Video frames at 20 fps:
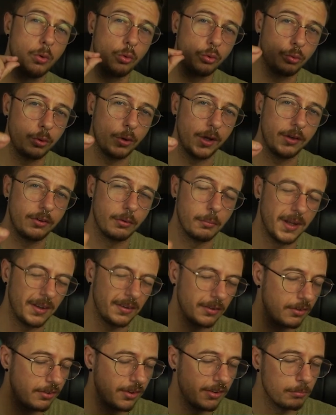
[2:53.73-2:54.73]
tweak to make
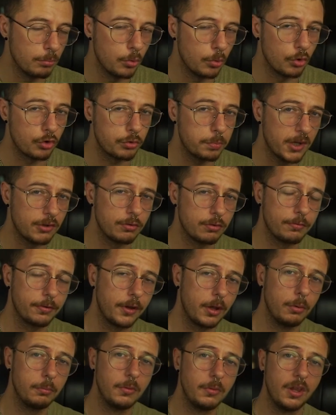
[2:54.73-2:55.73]
this even more special for
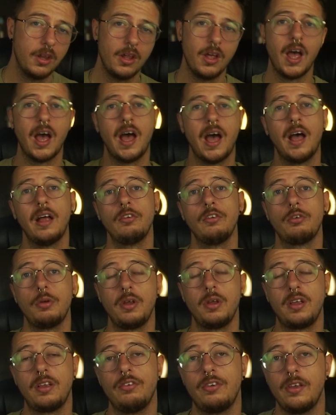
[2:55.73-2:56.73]
you, and so
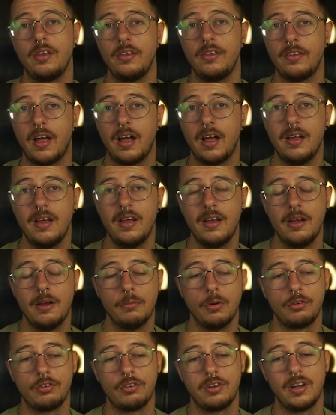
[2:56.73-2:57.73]
you can see that
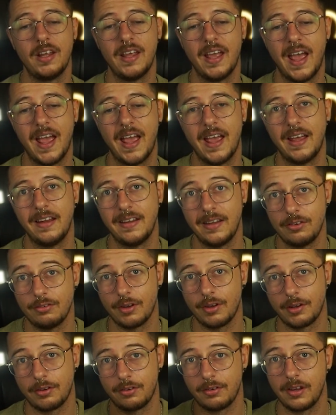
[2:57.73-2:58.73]
virtually any
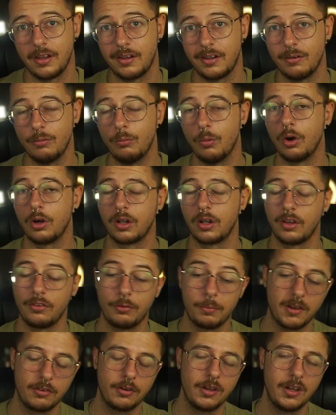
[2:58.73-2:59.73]
strategy can work, and
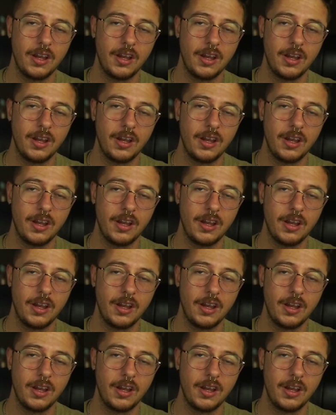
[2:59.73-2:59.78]
especially